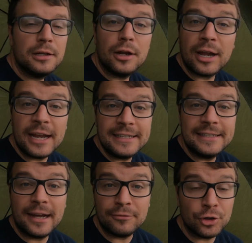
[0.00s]
Okay,
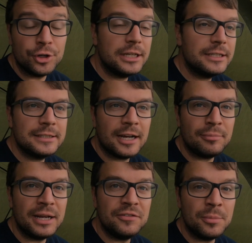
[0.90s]
I've done it. I've
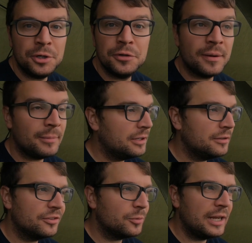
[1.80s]
made the move. I'm a
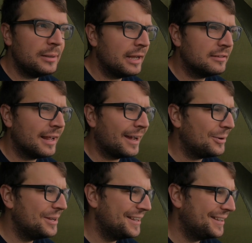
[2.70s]
sweaty mess now.
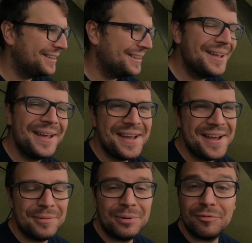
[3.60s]

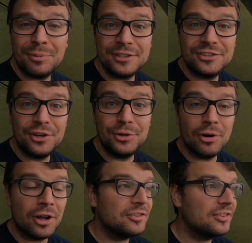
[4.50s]
But I've put 2
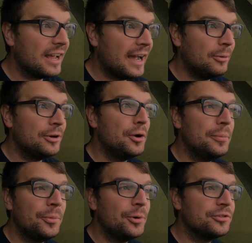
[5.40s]
rods out in
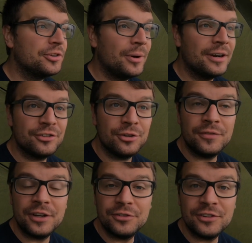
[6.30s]
open water where I saw
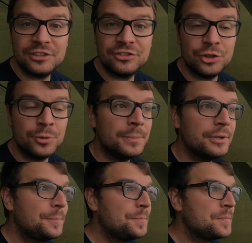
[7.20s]
those fish jump.
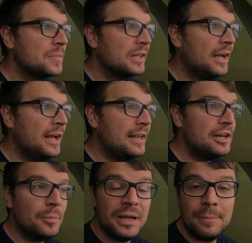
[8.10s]
A
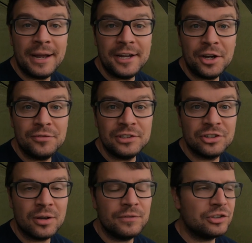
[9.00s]
little bit of bait over
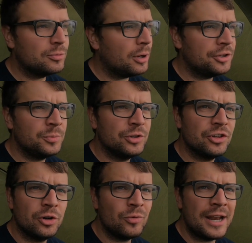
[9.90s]
top. The spodding was
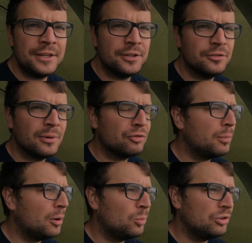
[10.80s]
horrendous. My
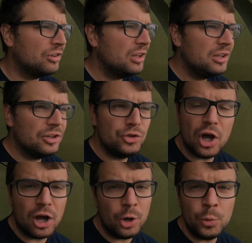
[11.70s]
spawn was
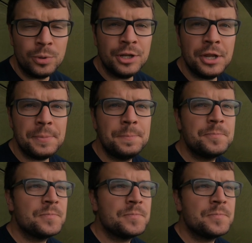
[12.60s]
not opening.